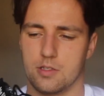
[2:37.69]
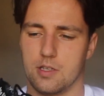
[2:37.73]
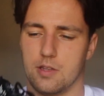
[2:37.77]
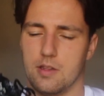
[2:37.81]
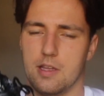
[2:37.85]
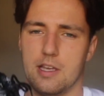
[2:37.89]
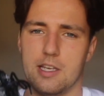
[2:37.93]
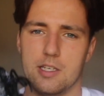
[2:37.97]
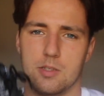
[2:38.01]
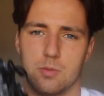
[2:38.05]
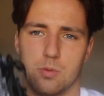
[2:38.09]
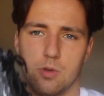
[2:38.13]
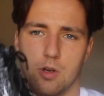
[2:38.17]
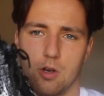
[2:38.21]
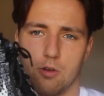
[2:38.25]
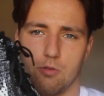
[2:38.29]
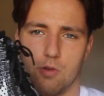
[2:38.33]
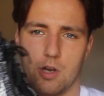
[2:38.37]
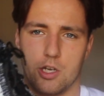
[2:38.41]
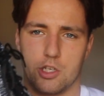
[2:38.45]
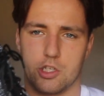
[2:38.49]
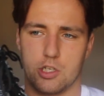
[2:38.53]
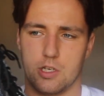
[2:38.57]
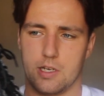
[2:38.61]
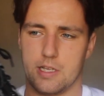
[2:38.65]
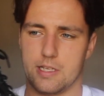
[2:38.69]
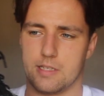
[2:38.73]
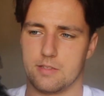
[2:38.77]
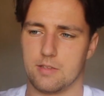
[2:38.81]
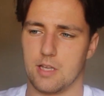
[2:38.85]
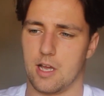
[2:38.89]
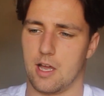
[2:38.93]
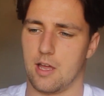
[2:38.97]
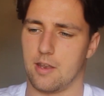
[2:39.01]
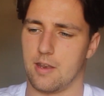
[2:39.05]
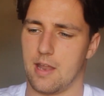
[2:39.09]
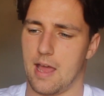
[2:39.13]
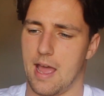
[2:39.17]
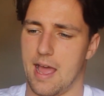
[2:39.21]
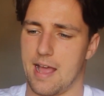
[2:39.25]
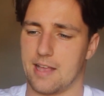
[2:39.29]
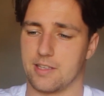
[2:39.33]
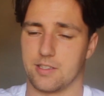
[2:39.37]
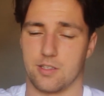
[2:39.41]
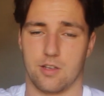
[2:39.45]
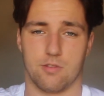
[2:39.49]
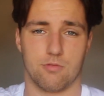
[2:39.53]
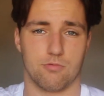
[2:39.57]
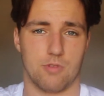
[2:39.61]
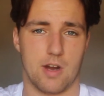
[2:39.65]
So these were originally done
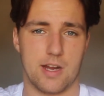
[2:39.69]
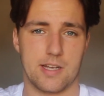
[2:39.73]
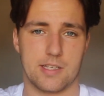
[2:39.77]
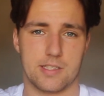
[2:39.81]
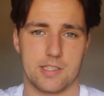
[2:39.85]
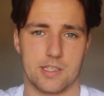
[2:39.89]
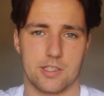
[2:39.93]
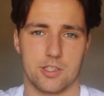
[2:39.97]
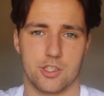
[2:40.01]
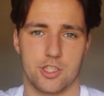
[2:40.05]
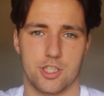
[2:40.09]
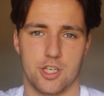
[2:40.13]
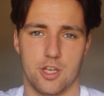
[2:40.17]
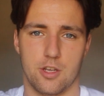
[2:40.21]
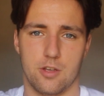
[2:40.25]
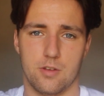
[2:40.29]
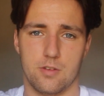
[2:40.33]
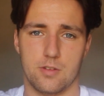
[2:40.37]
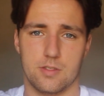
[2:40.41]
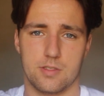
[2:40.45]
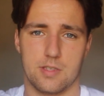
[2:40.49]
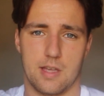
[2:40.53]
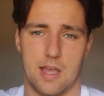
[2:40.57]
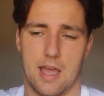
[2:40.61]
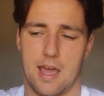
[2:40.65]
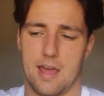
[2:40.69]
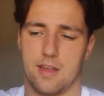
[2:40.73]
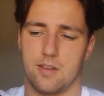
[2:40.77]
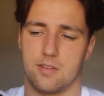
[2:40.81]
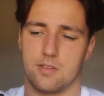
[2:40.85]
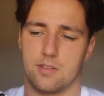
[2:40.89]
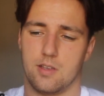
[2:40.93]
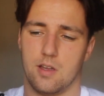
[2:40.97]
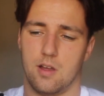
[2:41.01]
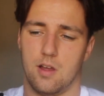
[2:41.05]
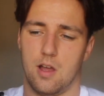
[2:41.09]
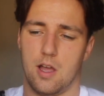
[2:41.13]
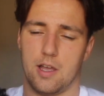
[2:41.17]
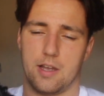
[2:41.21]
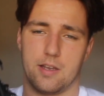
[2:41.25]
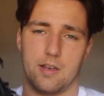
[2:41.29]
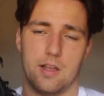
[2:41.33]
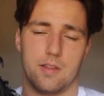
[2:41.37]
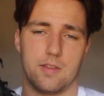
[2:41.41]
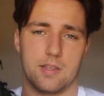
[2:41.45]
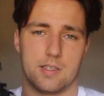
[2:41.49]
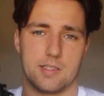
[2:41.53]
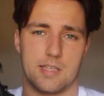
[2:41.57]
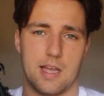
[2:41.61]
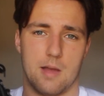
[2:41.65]
as racing shoes, and I can
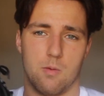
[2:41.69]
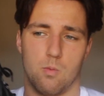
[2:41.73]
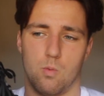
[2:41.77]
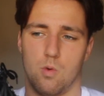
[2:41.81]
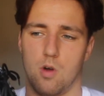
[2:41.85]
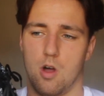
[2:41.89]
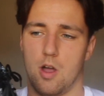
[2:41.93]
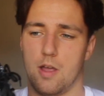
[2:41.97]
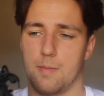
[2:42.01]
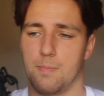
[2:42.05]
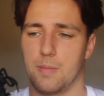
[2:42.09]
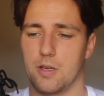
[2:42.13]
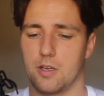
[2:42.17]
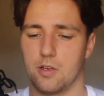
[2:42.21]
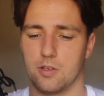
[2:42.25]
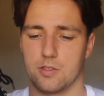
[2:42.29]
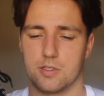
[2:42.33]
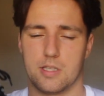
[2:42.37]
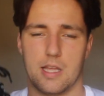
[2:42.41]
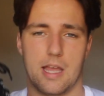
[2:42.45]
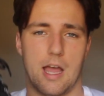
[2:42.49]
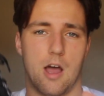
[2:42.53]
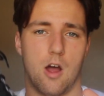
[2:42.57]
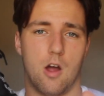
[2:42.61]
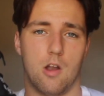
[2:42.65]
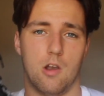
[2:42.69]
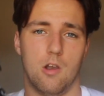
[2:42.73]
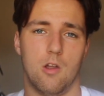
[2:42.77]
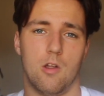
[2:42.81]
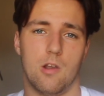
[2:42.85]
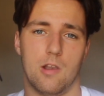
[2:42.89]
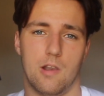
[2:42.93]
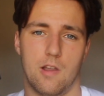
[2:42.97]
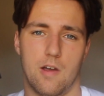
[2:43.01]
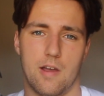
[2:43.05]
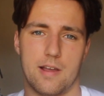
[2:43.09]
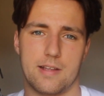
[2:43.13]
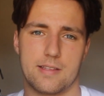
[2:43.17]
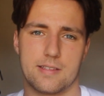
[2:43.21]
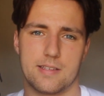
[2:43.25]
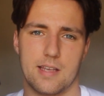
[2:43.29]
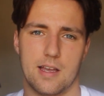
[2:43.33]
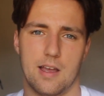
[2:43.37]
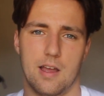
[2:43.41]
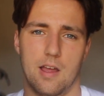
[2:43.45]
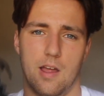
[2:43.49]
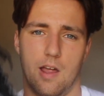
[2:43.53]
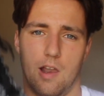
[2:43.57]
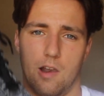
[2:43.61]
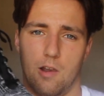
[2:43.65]
understand why, because they are a lot
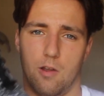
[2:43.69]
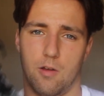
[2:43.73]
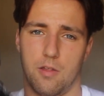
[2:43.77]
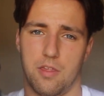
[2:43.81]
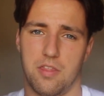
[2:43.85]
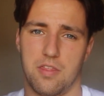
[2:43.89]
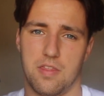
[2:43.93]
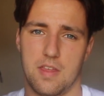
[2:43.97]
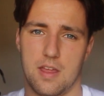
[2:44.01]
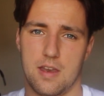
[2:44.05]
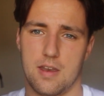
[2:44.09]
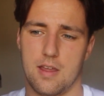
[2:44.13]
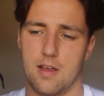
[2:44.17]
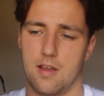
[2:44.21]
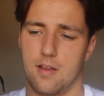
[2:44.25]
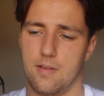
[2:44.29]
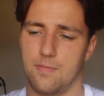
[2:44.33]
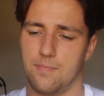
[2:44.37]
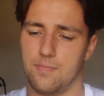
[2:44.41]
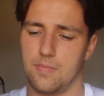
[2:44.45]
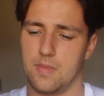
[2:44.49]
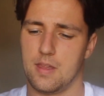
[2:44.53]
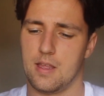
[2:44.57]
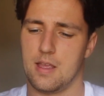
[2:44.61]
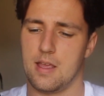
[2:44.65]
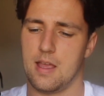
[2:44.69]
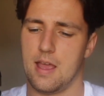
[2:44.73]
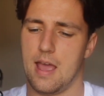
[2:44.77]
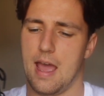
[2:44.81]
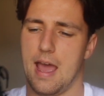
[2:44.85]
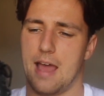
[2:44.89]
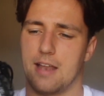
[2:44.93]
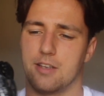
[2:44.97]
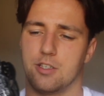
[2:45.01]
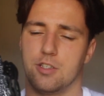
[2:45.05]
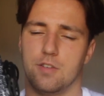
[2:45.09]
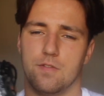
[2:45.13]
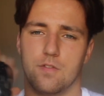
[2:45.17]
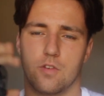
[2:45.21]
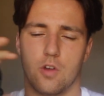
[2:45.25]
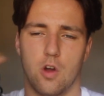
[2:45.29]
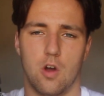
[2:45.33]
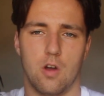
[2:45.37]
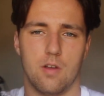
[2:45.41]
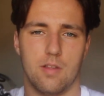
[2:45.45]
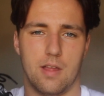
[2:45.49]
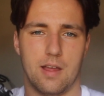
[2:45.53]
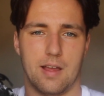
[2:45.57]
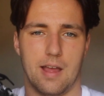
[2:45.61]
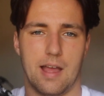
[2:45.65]
lighter, a lot thinner, and you've
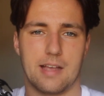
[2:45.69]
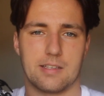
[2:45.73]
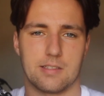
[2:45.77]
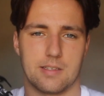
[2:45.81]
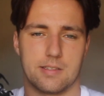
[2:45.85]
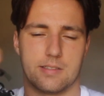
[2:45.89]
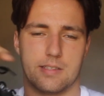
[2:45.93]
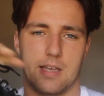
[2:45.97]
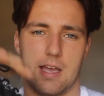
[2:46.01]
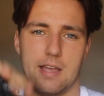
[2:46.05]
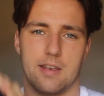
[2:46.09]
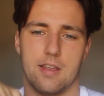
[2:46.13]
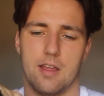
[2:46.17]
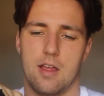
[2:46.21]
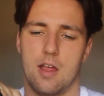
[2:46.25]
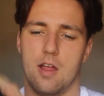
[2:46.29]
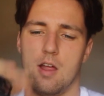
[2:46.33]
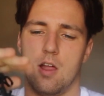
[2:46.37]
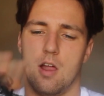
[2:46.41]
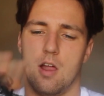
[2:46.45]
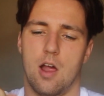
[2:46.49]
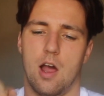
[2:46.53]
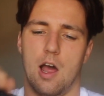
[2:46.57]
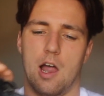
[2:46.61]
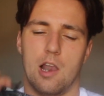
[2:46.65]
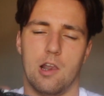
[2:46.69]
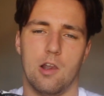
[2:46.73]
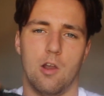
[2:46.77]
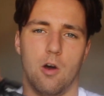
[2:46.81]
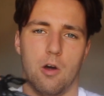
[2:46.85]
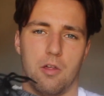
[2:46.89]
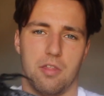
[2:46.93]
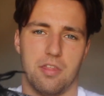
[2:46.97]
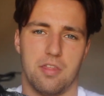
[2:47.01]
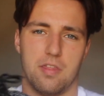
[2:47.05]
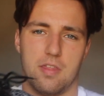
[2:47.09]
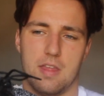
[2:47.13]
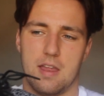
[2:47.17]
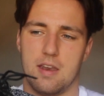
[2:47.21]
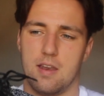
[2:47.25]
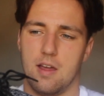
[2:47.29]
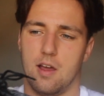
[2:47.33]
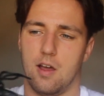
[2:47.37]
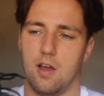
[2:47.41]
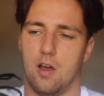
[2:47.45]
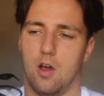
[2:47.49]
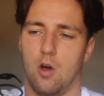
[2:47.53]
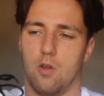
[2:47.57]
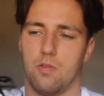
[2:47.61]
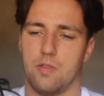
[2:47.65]
got, as I said, a lot
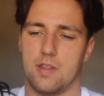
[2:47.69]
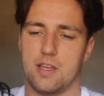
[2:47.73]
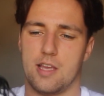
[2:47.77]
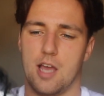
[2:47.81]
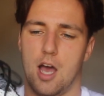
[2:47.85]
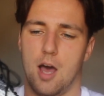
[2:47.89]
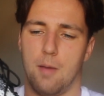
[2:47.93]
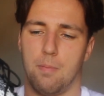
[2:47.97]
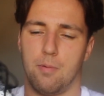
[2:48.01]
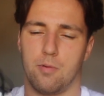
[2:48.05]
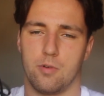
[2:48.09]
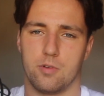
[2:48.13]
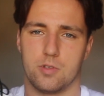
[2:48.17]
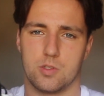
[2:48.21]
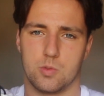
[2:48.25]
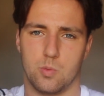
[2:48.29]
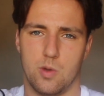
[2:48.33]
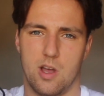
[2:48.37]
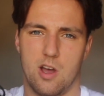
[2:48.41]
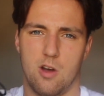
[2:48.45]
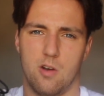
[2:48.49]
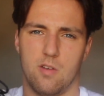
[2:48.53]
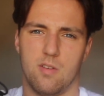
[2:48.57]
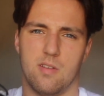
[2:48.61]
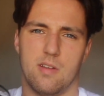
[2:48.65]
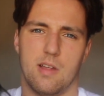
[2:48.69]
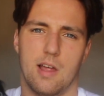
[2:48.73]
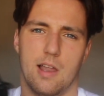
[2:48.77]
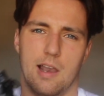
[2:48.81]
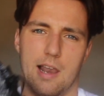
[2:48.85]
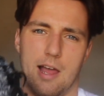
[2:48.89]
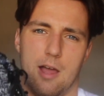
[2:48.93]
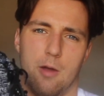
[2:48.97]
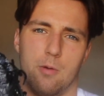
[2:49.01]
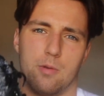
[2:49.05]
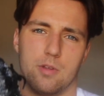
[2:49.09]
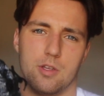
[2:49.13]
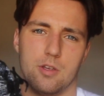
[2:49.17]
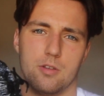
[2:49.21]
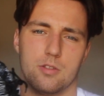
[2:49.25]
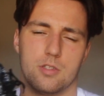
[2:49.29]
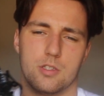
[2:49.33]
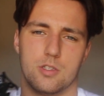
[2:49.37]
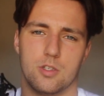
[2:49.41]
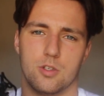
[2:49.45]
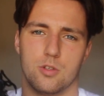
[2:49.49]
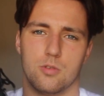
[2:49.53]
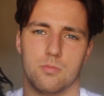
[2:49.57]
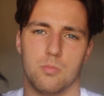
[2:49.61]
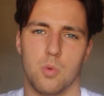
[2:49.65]
thinner on the upper as well, allowing you
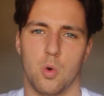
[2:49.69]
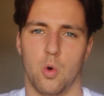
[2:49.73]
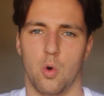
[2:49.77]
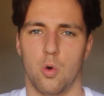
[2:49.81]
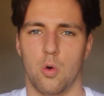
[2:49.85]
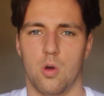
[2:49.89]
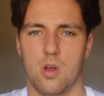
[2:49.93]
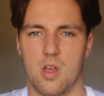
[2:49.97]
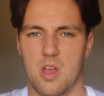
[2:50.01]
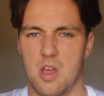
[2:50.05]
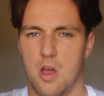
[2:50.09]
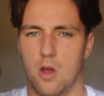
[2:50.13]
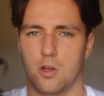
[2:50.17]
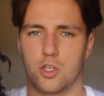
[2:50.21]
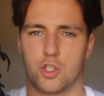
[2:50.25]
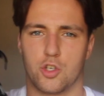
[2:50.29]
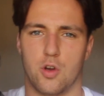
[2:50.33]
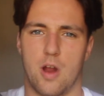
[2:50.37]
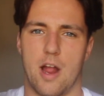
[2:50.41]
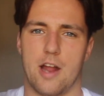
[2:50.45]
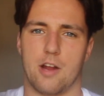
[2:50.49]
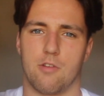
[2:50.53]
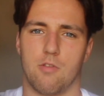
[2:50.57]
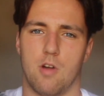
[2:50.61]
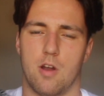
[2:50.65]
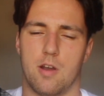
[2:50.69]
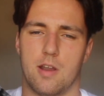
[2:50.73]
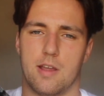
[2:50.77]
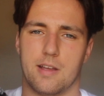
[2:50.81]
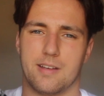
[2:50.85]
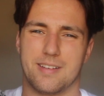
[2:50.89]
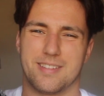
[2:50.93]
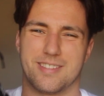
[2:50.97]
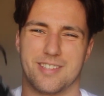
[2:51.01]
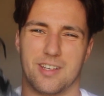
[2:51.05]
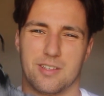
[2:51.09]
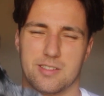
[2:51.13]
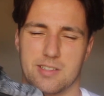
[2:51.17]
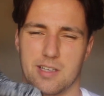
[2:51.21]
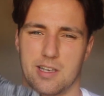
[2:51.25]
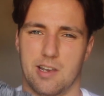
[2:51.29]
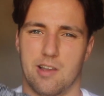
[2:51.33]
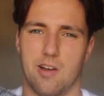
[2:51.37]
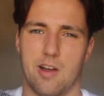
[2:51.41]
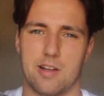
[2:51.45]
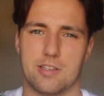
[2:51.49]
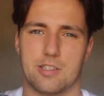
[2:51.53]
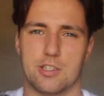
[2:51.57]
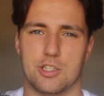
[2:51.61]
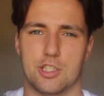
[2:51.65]
to do more track running, so it's a
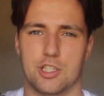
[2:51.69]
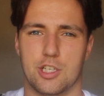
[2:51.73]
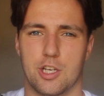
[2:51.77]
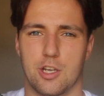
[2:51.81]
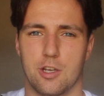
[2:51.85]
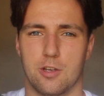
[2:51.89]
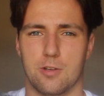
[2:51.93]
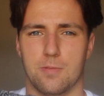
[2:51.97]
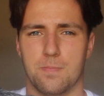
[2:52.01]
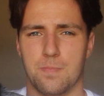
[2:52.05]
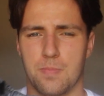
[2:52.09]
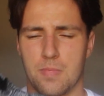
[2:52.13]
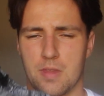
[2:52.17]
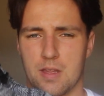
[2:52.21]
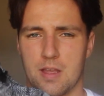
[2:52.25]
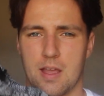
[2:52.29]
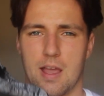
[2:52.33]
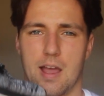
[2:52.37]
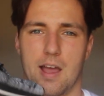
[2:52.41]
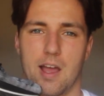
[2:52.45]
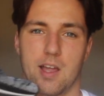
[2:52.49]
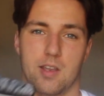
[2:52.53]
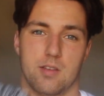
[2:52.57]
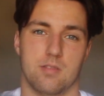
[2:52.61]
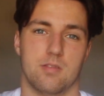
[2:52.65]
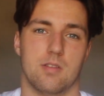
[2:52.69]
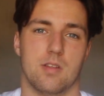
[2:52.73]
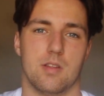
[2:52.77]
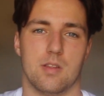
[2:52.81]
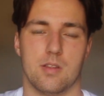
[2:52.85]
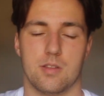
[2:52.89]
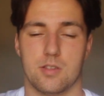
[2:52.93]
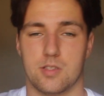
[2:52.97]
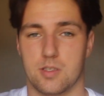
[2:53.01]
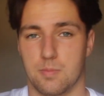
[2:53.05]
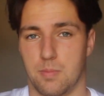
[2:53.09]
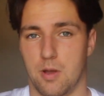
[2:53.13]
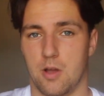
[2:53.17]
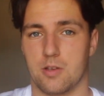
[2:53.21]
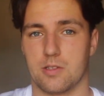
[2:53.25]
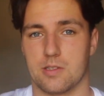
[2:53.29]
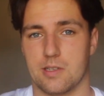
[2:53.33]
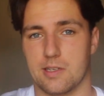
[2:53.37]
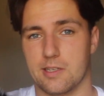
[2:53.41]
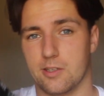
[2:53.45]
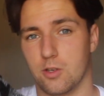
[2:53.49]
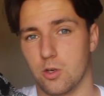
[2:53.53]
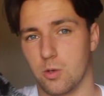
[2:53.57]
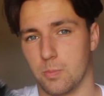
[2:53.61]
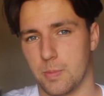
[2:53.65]
lighter shoe, and
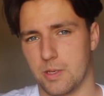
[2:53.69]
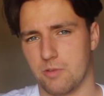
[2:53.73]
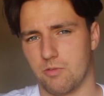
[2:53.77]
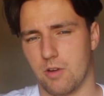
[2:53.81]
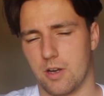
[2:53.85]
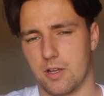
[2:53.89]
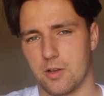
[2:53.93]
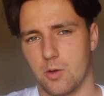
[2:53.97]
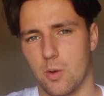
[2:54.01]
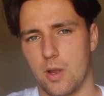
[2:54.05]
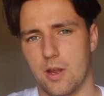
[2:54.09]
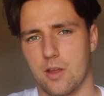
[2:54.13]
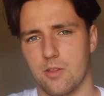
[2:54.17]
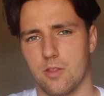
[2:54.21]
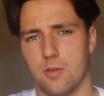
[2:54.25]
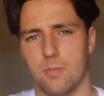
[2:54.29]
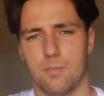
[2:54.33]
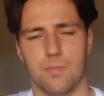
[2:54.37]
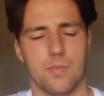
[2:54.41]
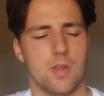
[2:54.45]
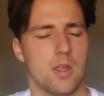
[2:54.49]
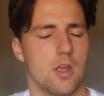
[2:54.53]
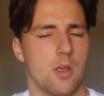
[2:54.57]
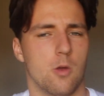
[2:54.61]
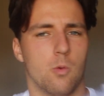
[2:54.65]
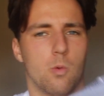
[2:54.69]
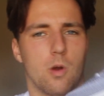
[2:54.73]
supposedly you're going to be running quicker than them.